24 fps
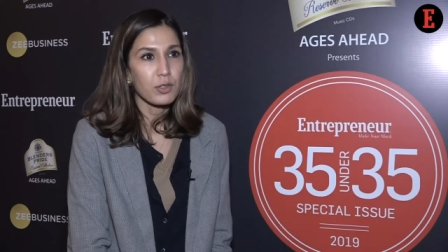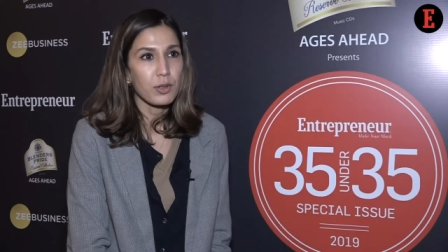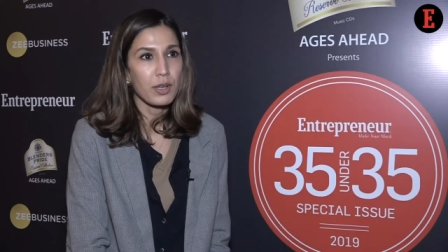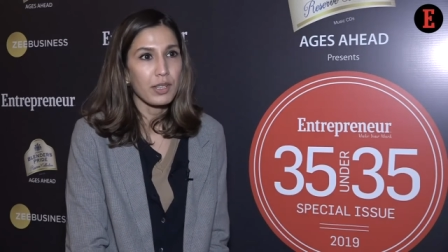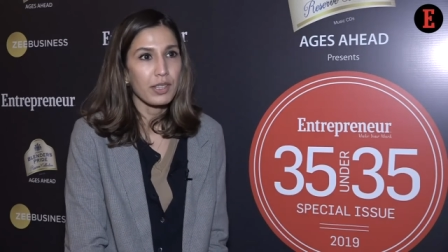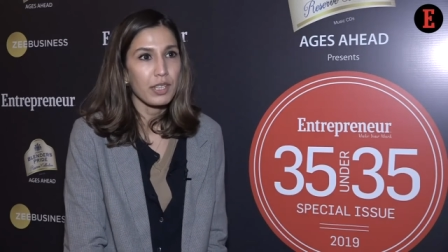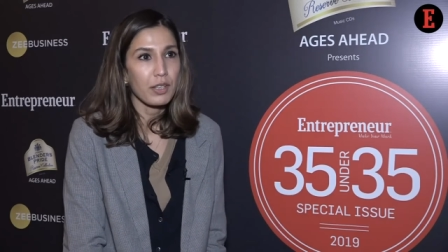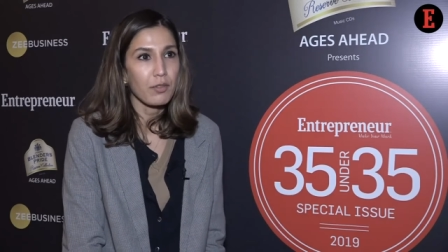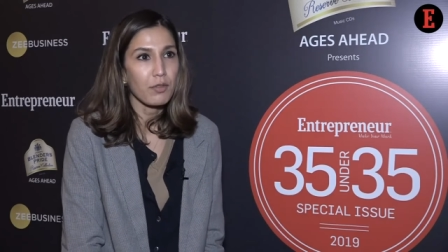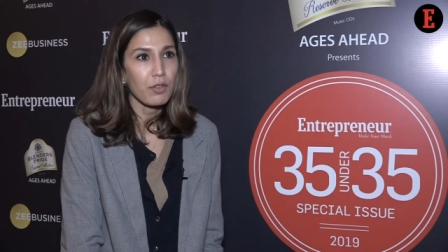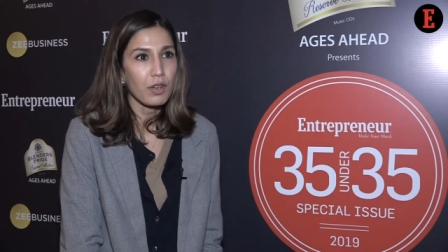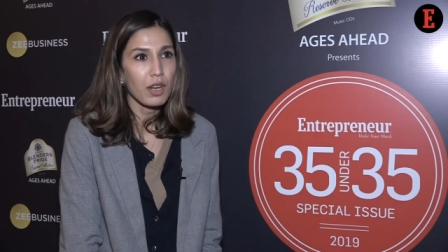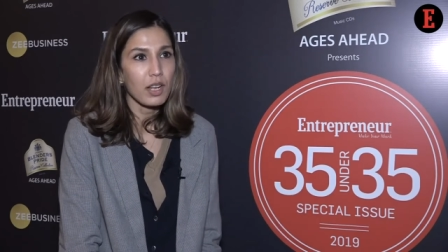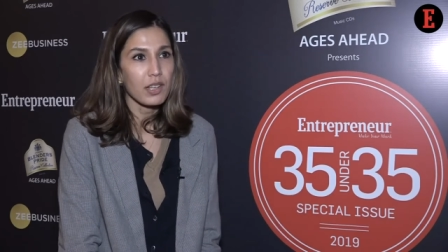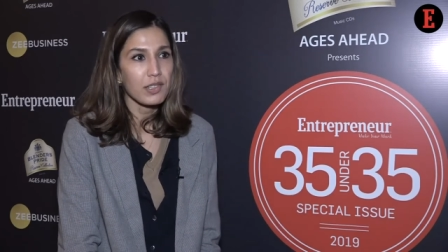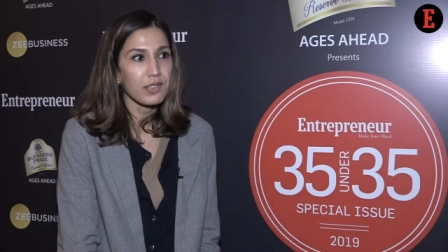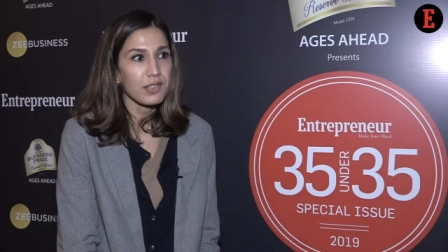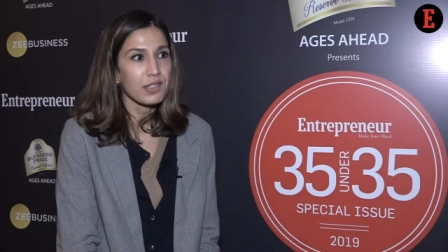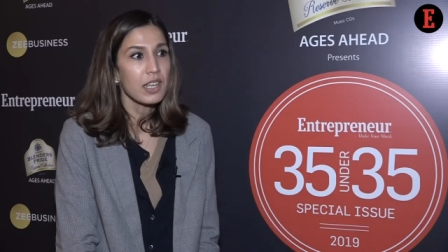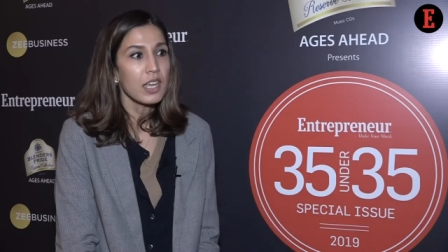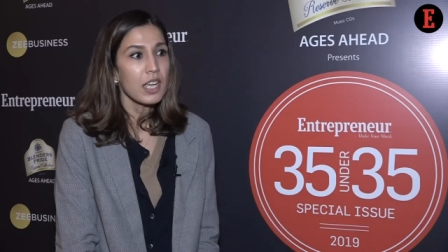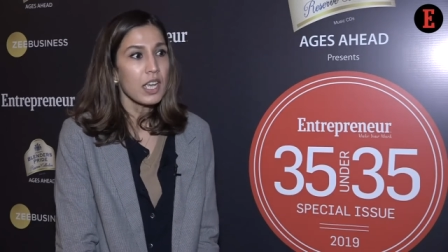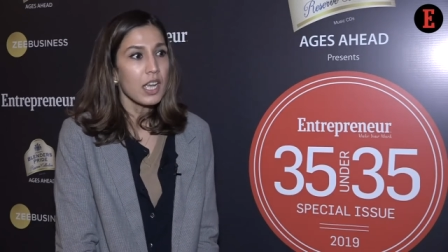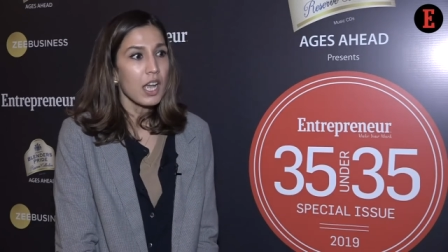So I think for
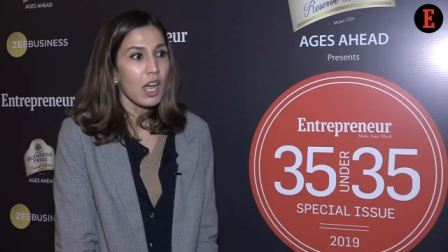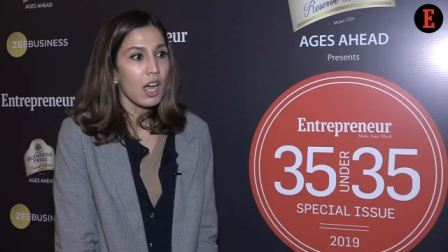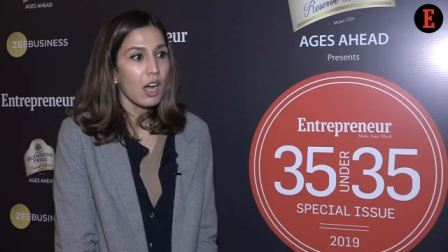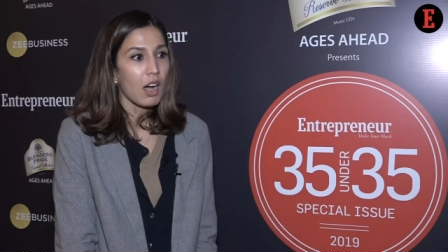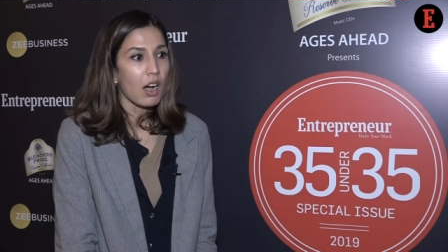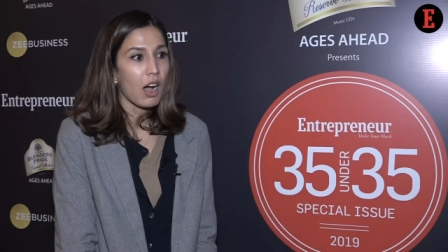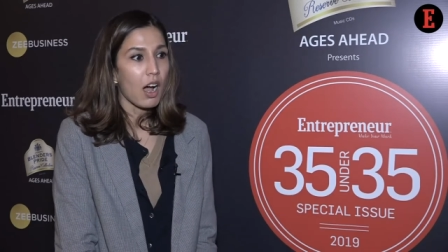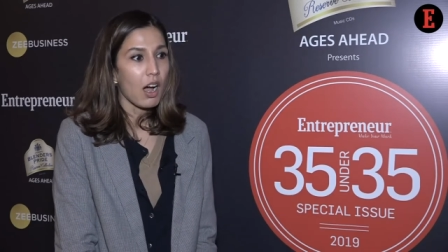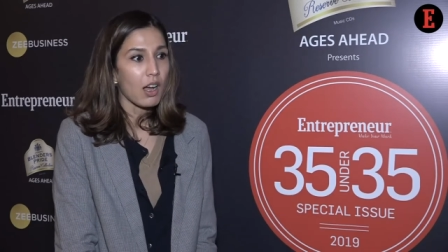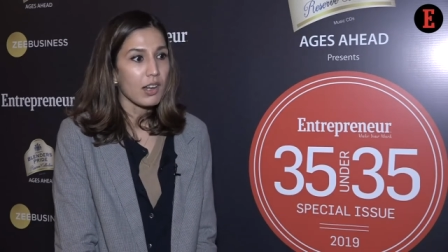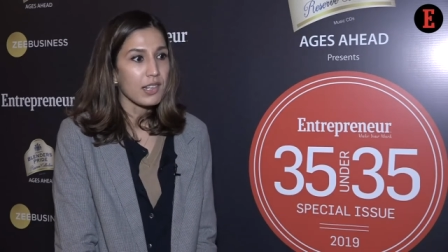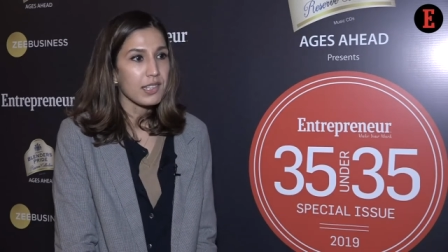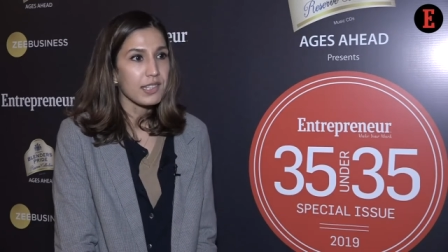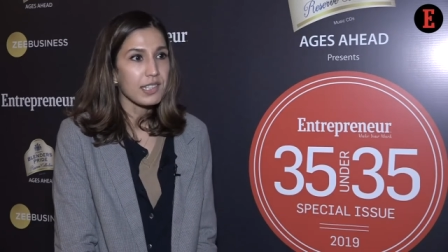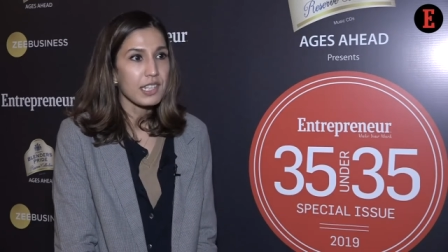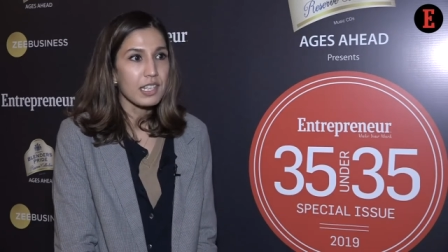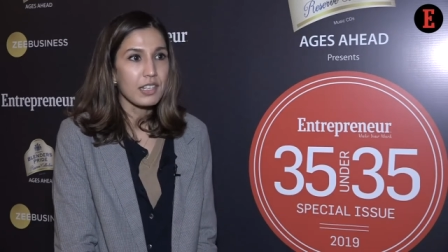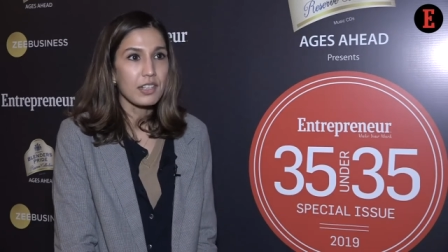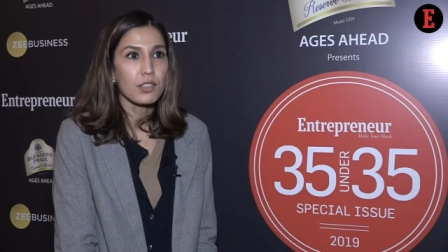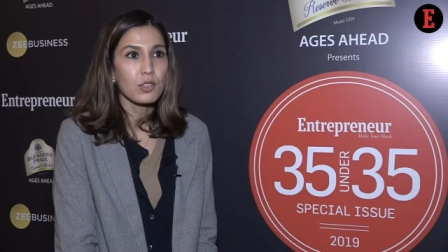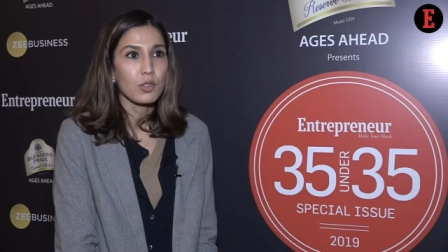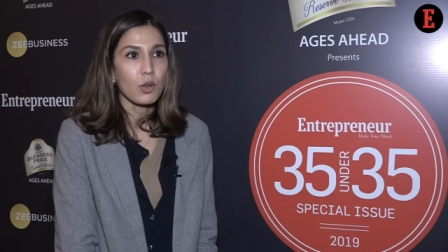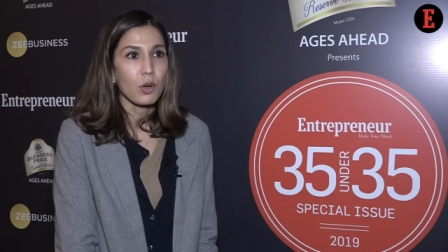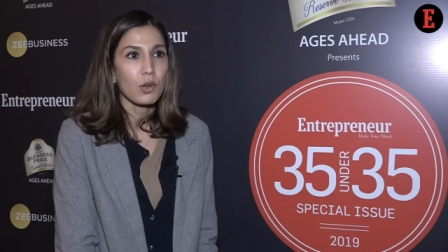us, uh, our
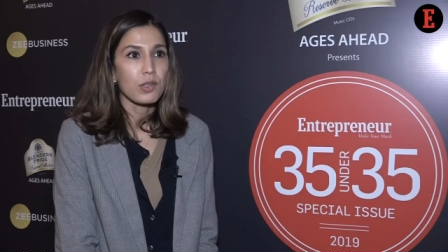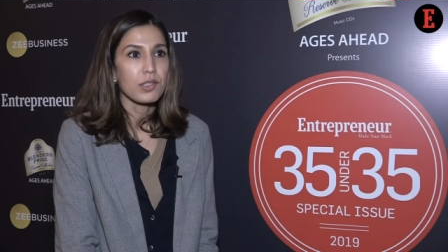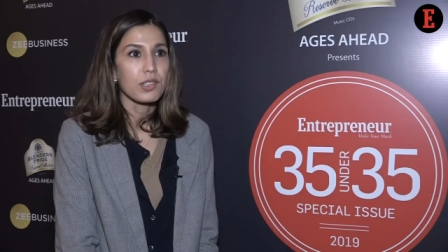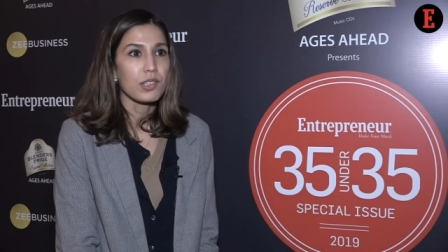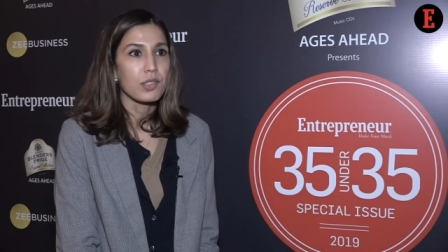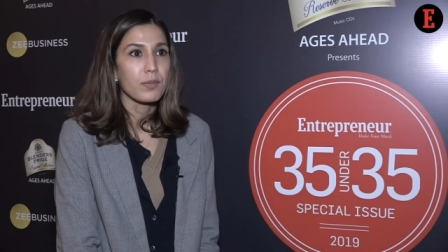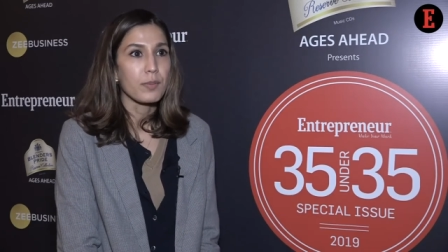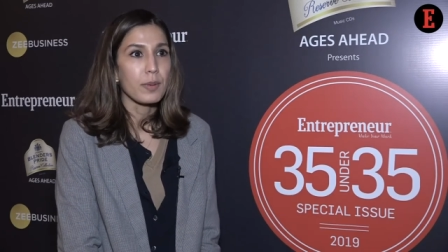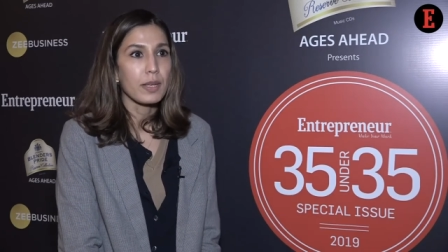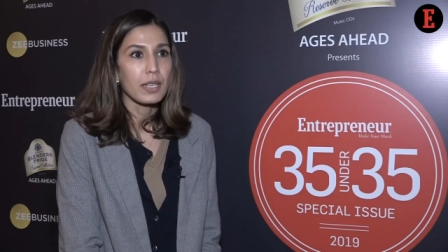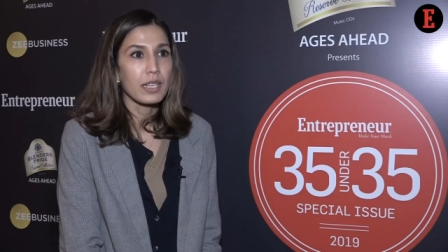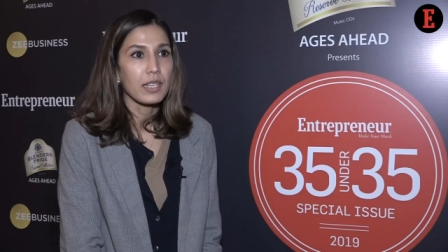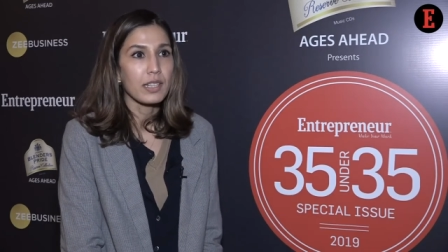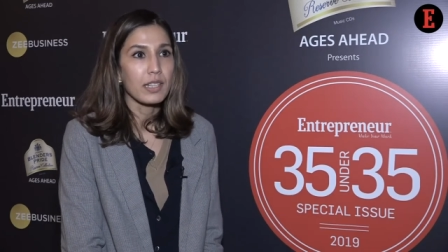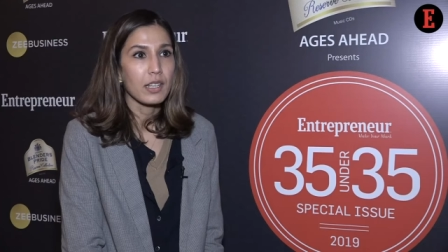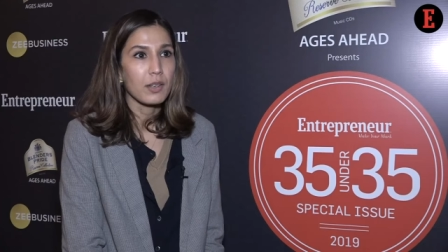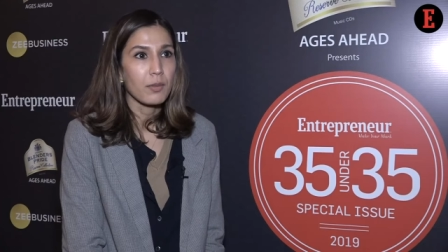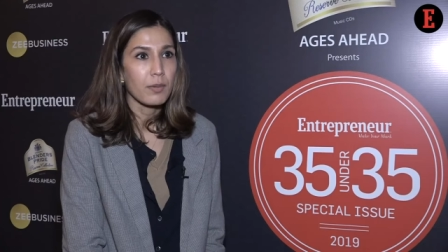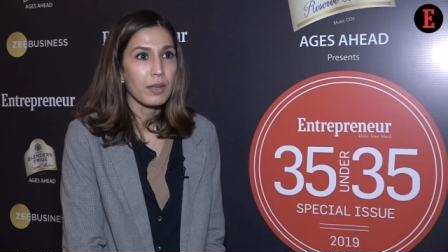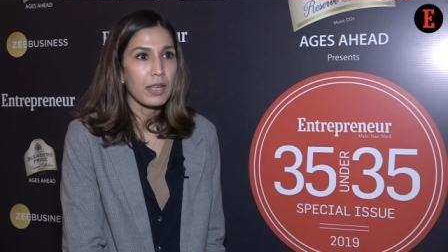secret sauce has been in that